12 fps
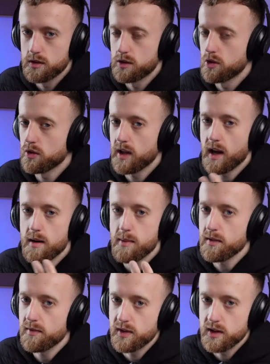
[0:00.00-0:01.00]
They don't care
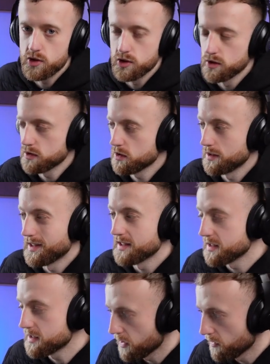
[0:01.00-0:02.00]
about the features
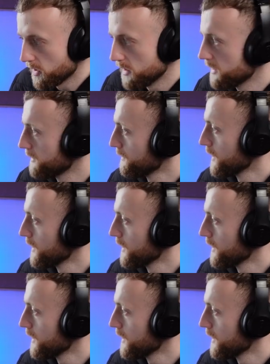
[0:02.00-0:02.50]
necessarily.